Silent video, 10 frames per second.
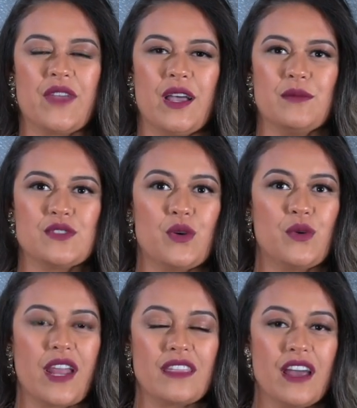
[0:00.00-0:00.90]
So
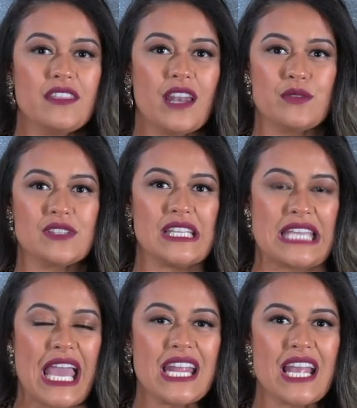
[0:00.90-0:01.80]
when I thought that I was going to
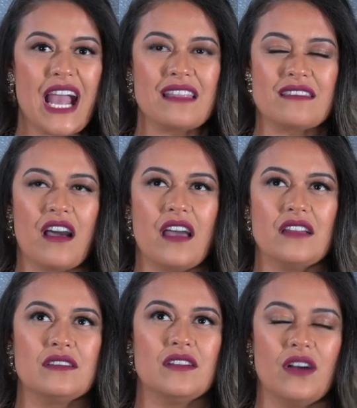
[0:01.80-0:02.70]
get it, I
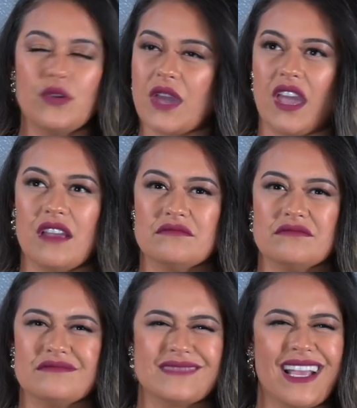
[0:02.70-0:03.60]
thought, okay,
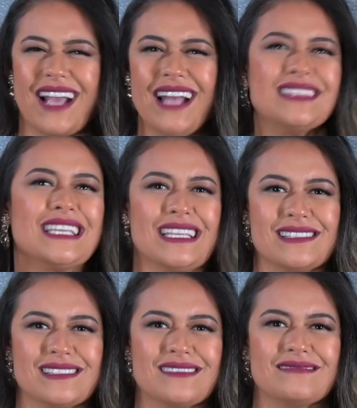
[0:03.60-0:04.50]
I got
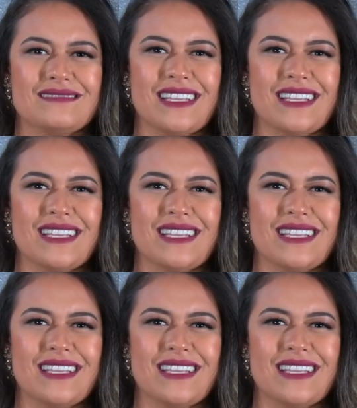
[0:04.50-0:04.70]
this.